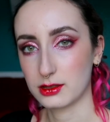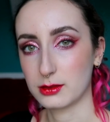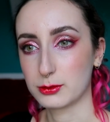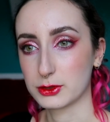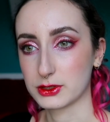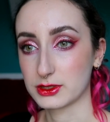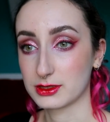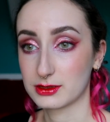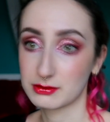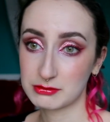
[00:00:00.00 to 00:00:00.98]
the
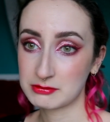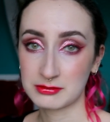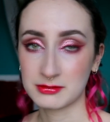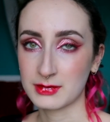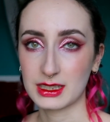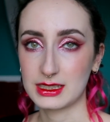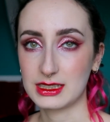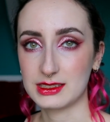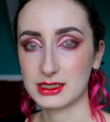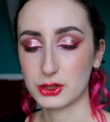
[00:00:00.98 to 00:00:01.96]
most
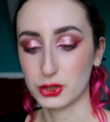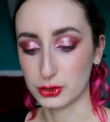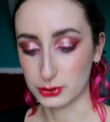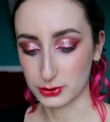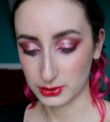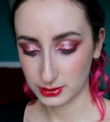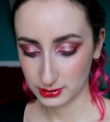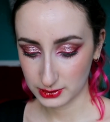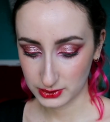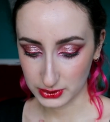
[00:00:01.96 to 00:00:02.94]
easy to use.
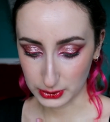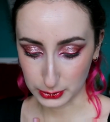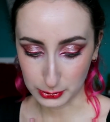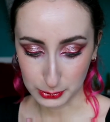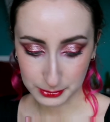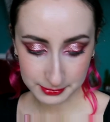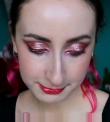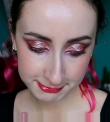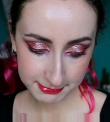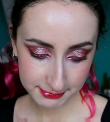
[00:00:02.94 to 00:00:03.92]
So
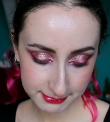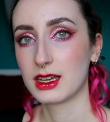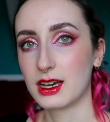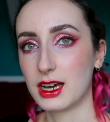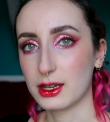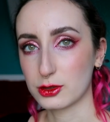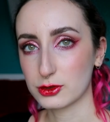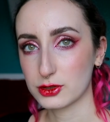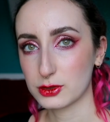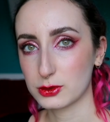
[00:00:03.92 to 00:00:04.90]
I
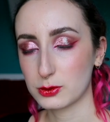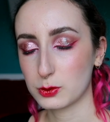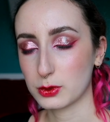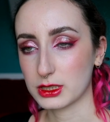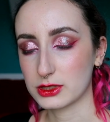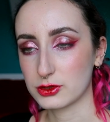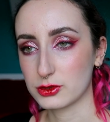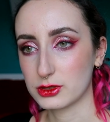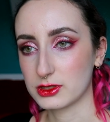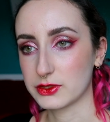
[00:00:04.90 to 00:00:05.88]
also wanted
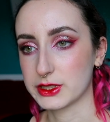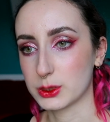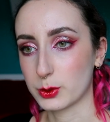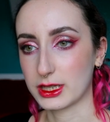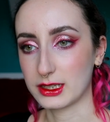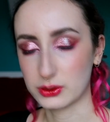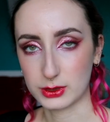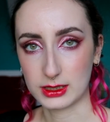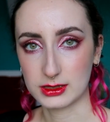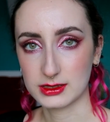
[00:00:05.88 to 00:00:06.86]
to do this video when I
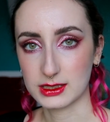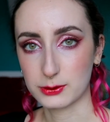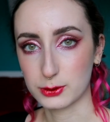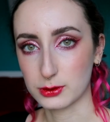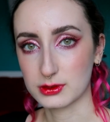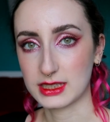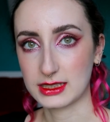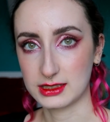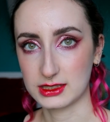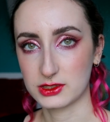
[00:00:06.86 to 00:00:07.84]
tried several
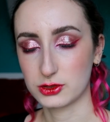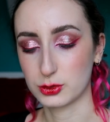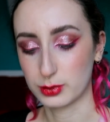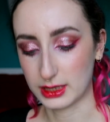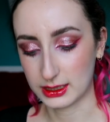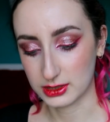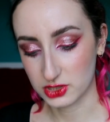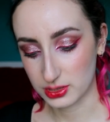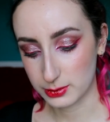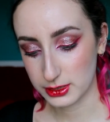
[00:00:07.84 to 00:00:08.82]
techniques to apply the
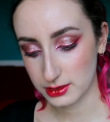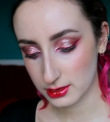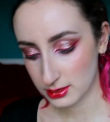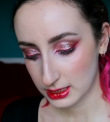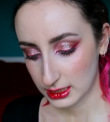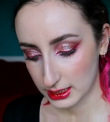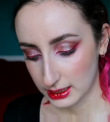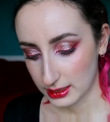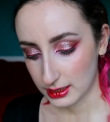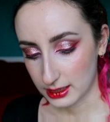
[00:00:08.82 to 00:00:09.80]
shimmers,
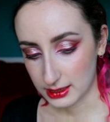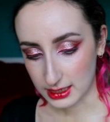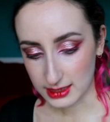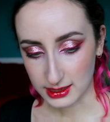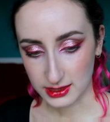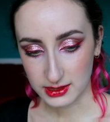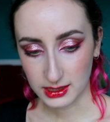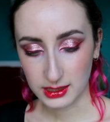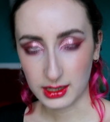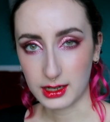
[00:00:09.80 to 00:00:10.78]
and as I
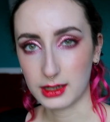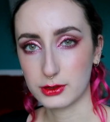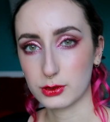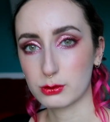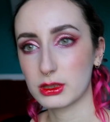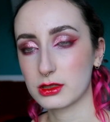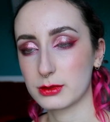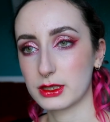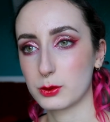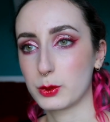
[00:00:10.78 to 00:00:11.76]
said, I don't
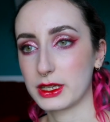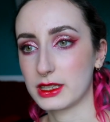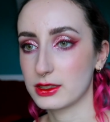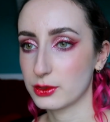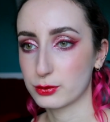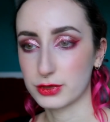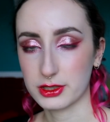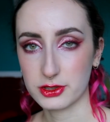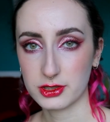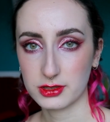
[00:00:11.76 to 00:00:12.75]
recommend wetting your
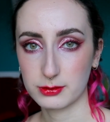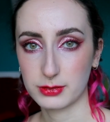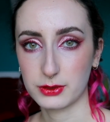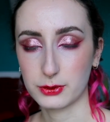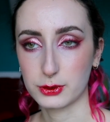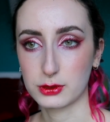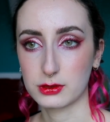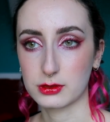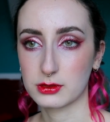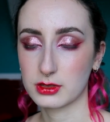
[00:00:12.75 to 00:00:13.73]
brush before